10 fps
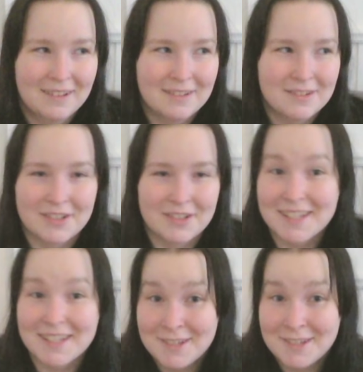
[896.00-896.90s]

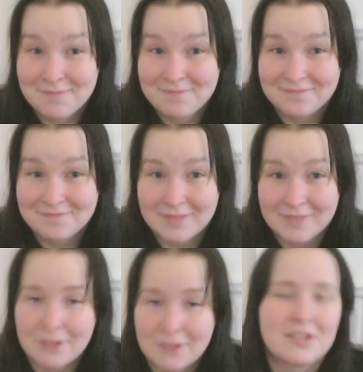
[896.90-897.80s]
success,
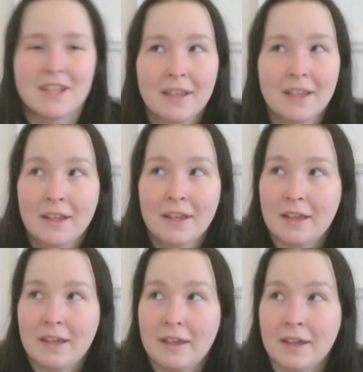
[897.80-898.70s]
I could say.
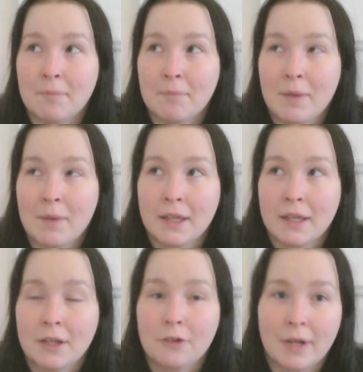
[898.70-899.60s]

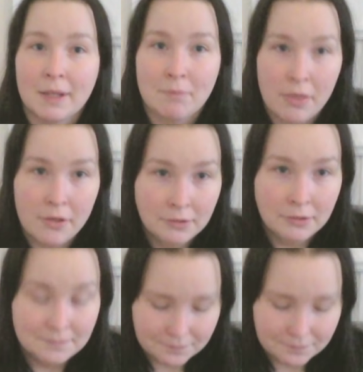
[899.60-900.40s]
My grandmother